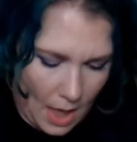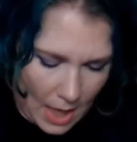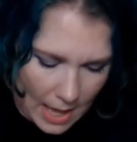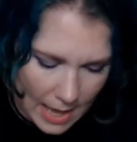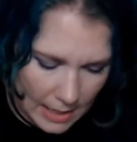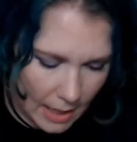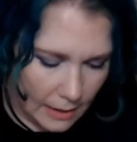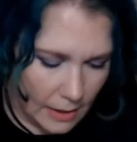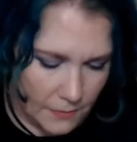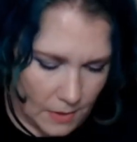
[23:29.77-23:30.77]
And I
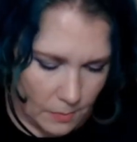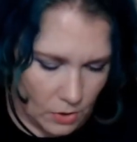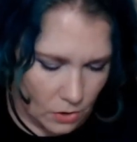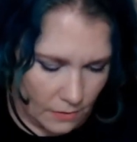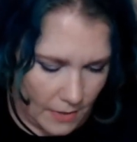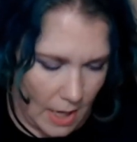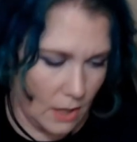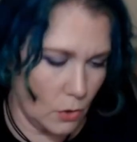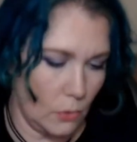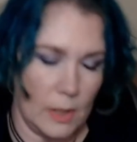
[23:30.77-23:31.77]
left them a survey and
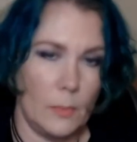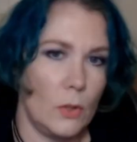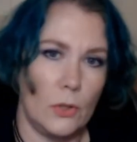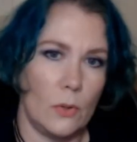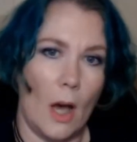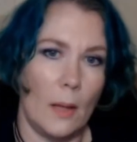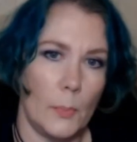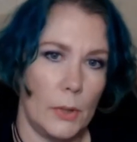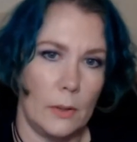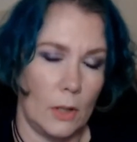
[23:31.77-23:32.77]
told them you do not
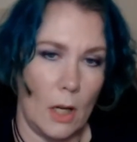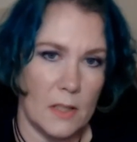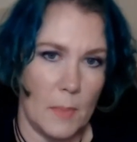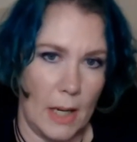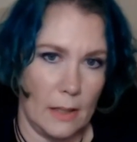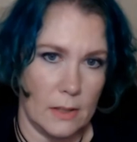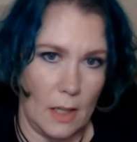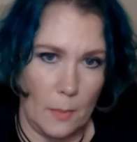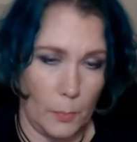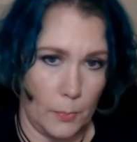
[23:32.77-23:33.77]
put cosmetics
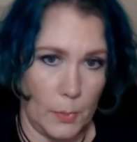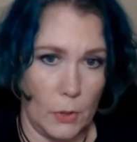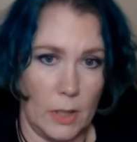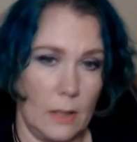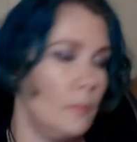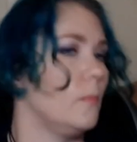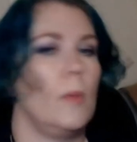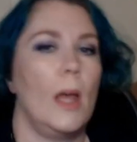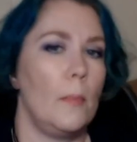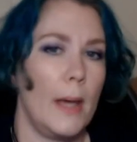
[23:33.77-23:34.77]
and beauty
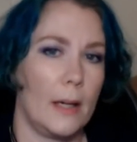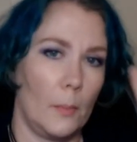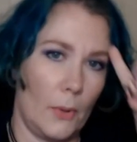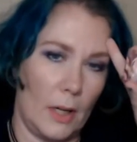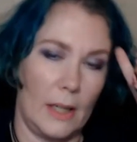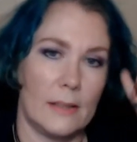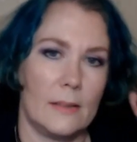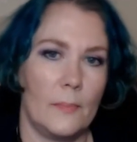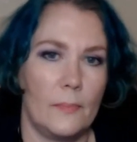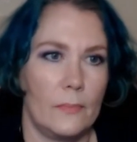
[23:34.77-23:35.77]
and makeup products
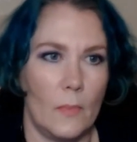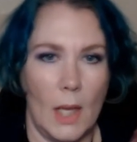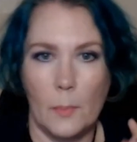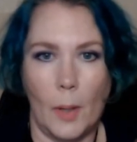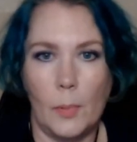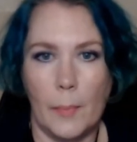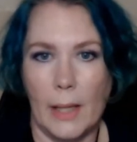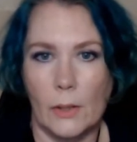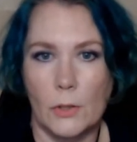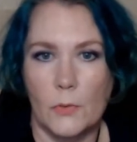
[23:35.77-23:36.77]
in bubble
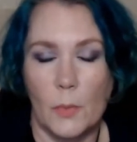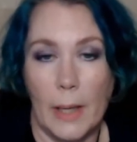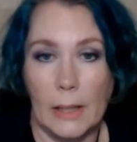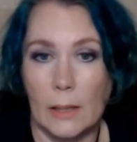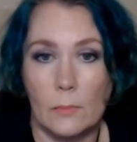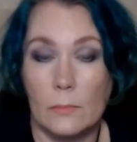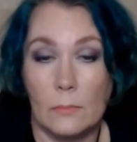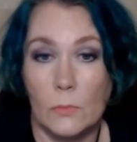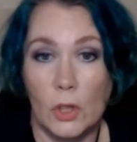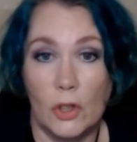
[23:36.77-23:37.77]
mailers for mailing.
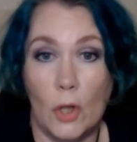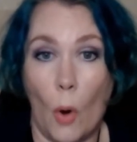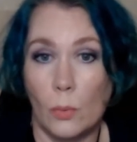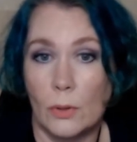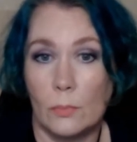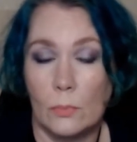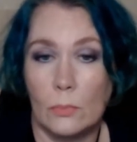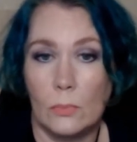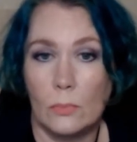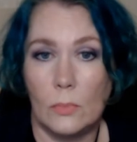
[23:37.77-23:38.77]
Just don't.
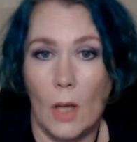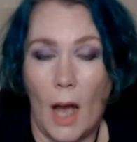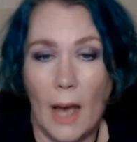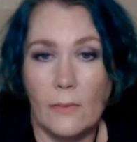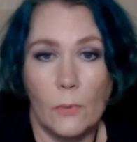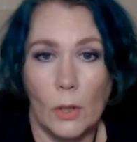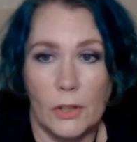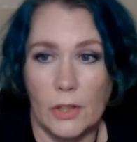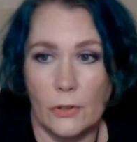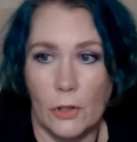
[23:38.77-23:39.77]
I've worked
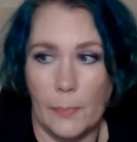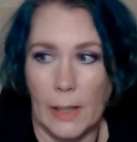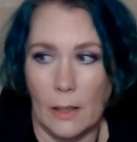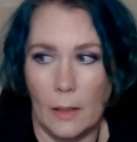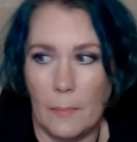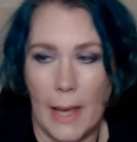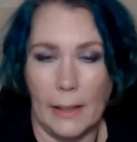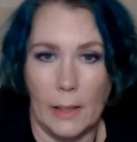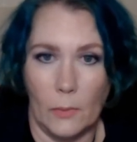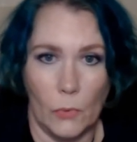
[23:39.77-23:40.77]
in shipping and
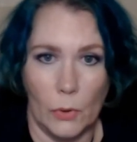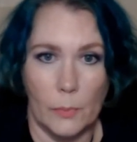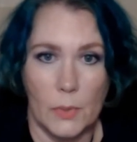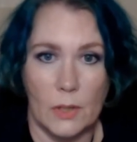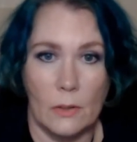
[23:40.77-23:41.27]
mailing rooms